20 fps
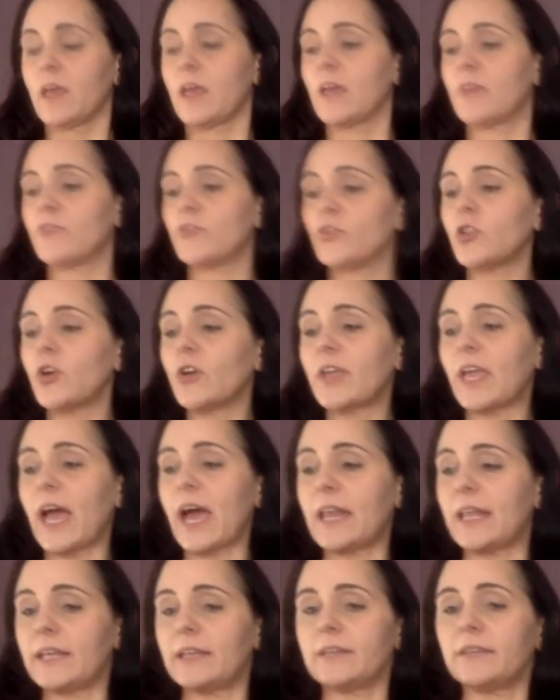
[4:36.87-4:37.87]
If you look
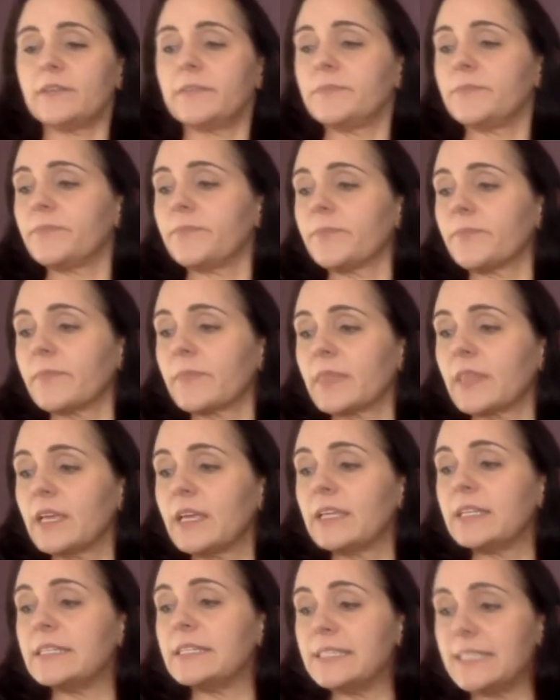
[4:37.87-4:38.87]
at it,
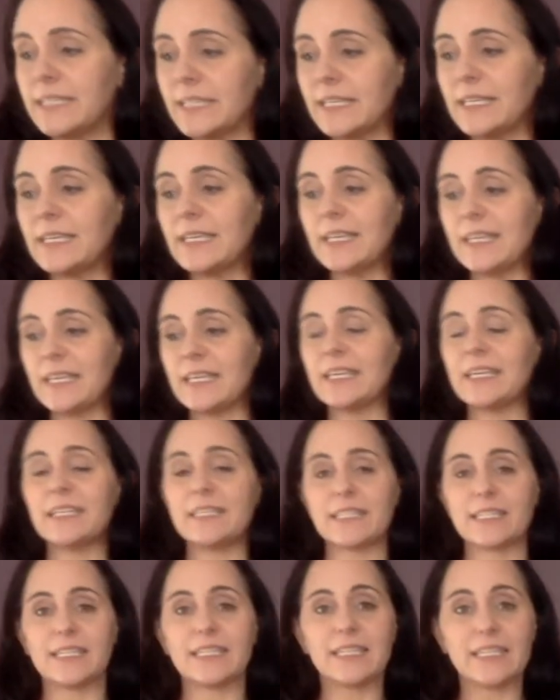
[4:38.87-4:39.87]
D, E,
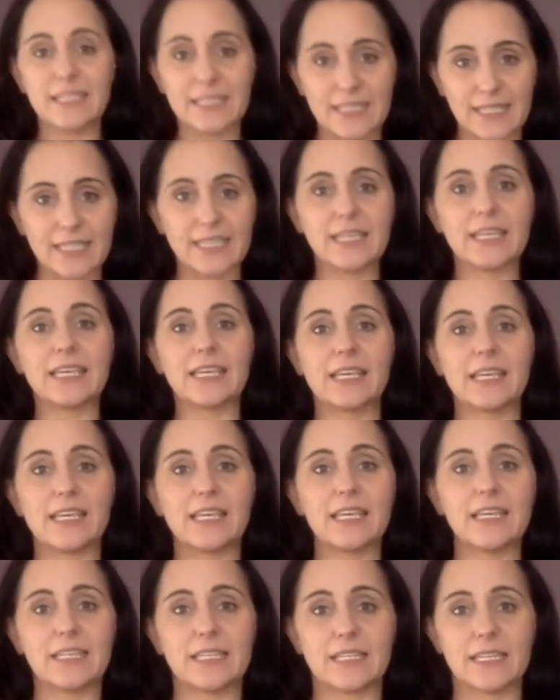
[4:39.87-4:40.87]
D, D,
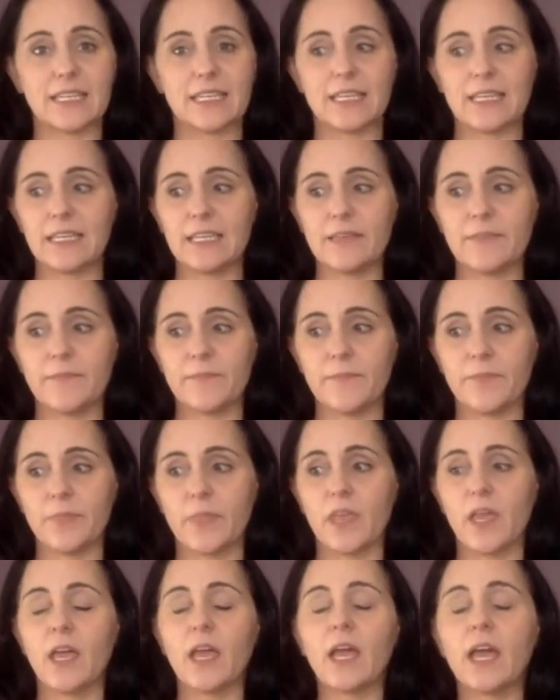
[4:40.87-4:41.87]
E, D.
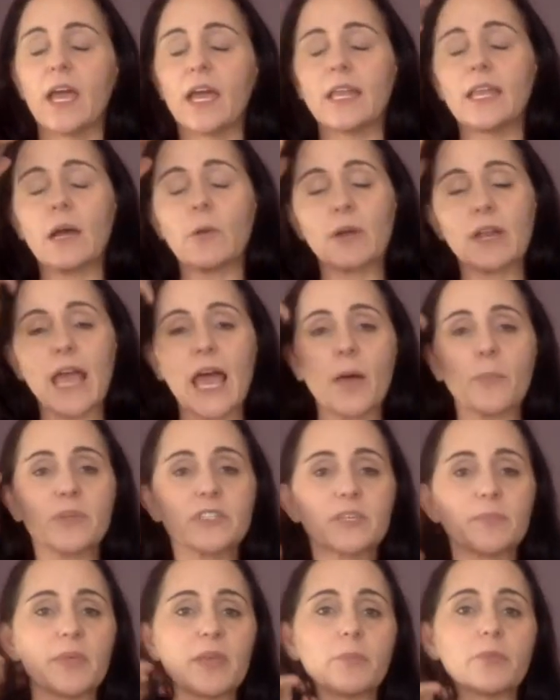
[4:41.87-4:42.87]
Now what
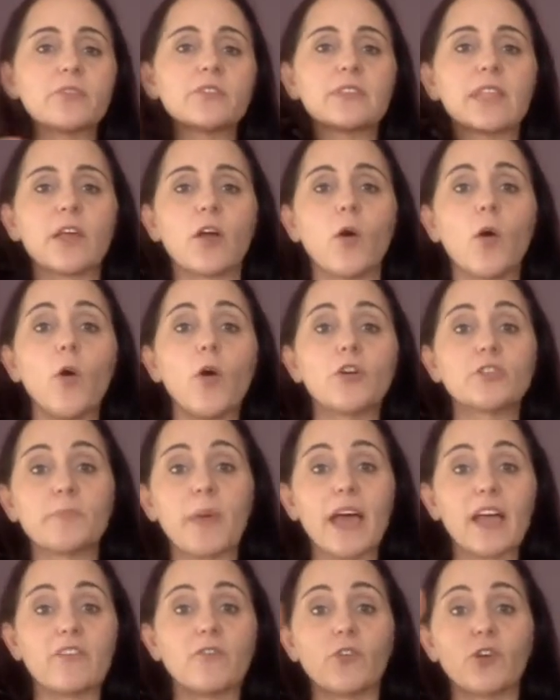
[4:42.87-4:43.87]
happens to people is they go, oh, it's
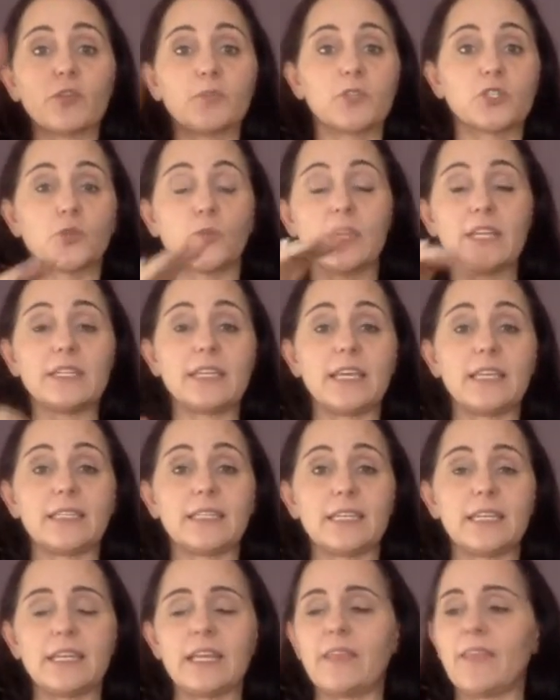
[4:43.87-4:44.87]
back and forth between
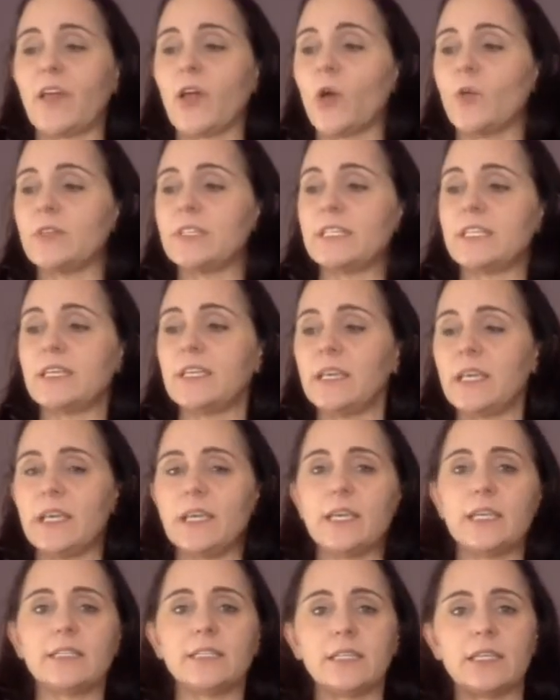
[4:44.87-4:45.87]
D and E. They go D,
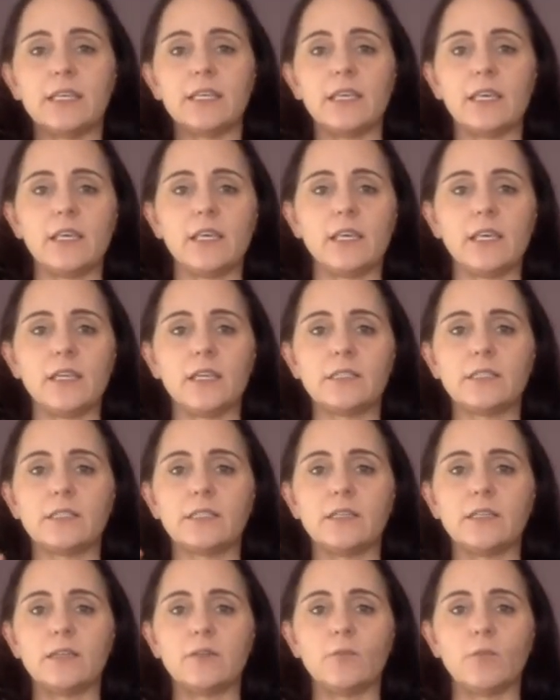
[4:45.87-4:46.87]
E, D, E,
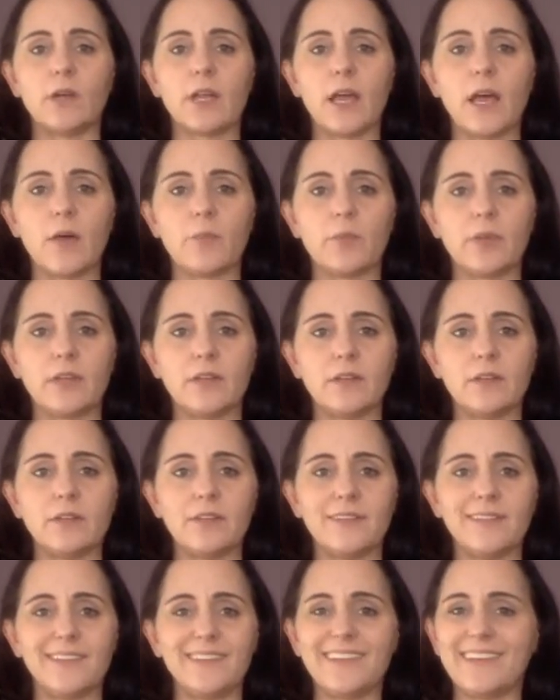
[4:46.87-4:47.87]
D. What
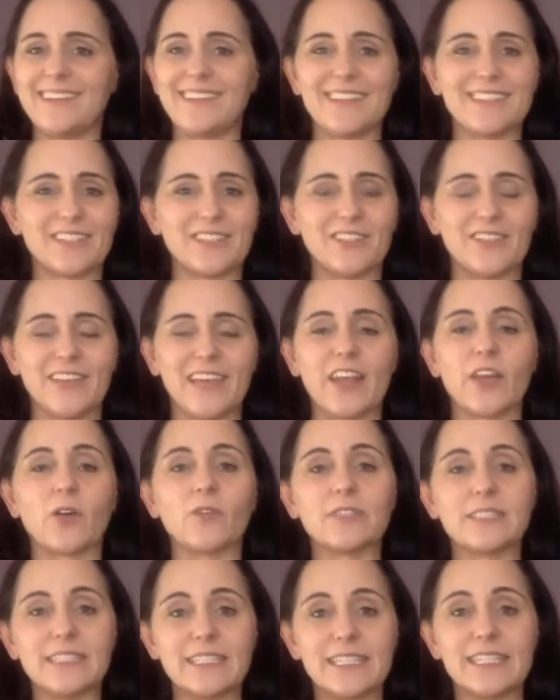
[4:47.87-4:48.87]
happened? It doesn't do that. It
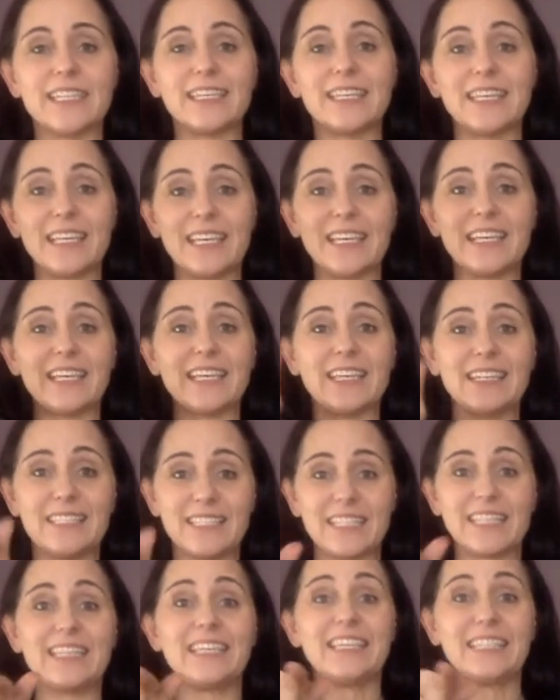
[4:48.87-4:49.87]
goes D, E,
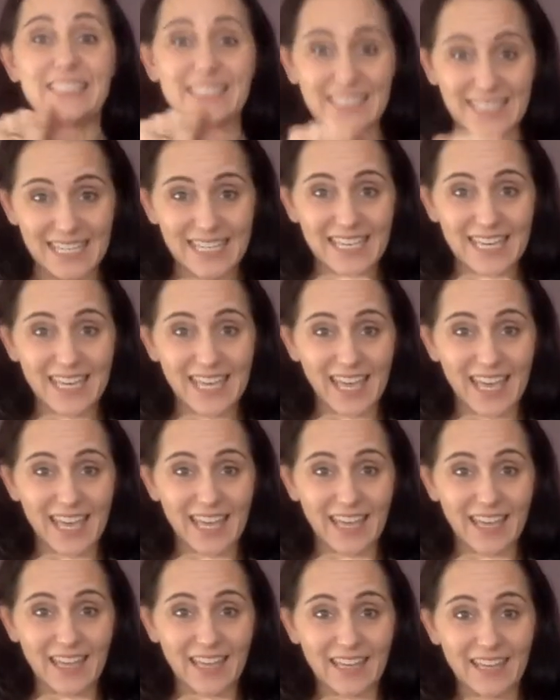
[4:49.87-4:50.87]
D, D
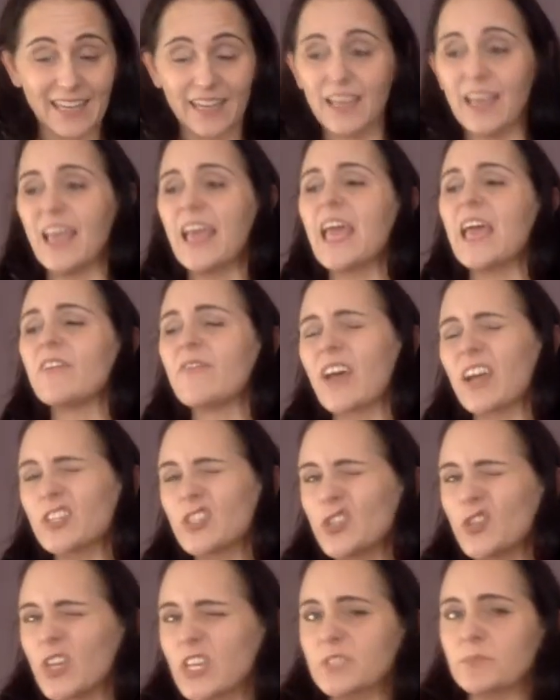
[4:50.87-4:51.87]
again. In fact,
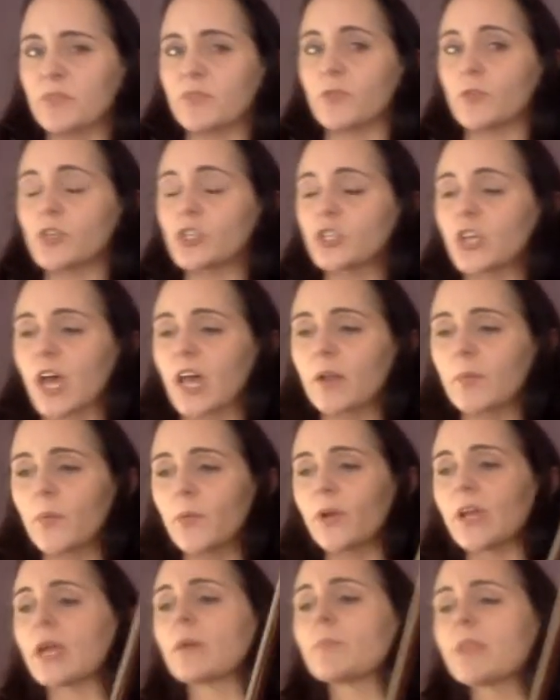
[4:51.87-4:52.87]
do this. Before shadow
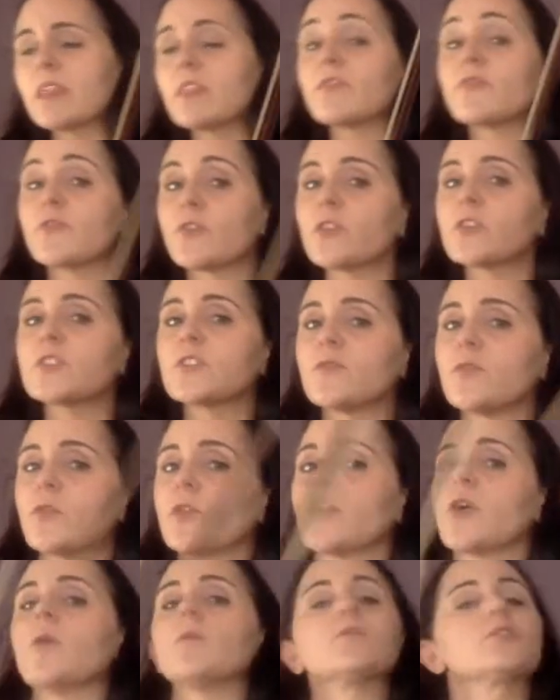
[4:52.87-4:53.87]
of play the first four
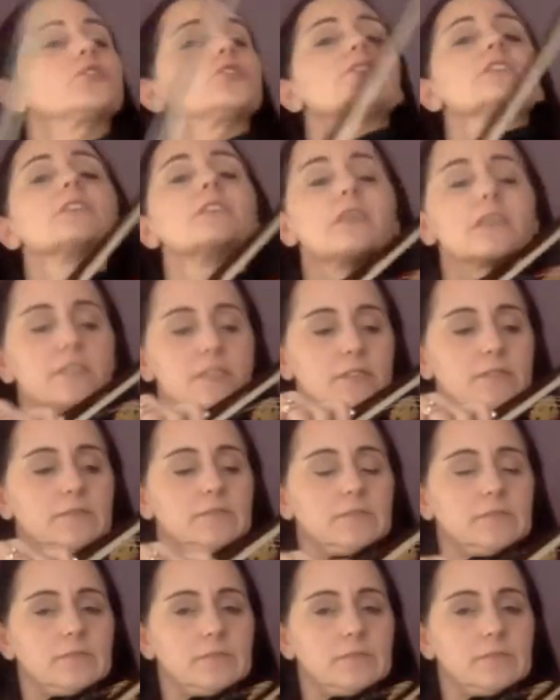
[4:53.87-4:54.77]
notes, just this.